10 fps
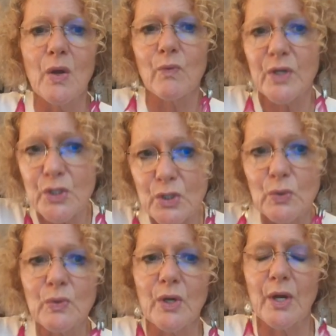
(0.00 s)
if we
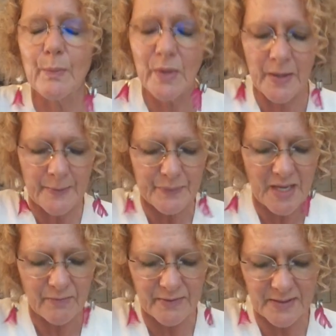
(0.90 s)
do them,
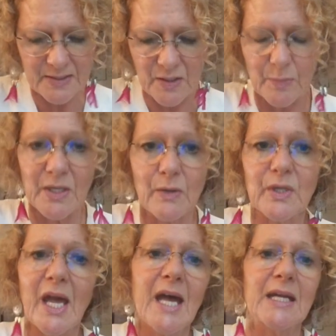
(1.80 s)
everything's going to be
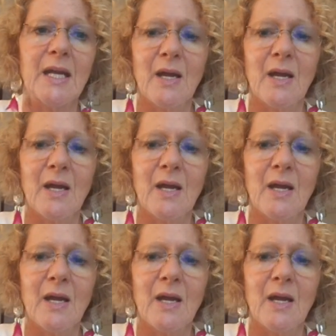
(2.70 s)
okay.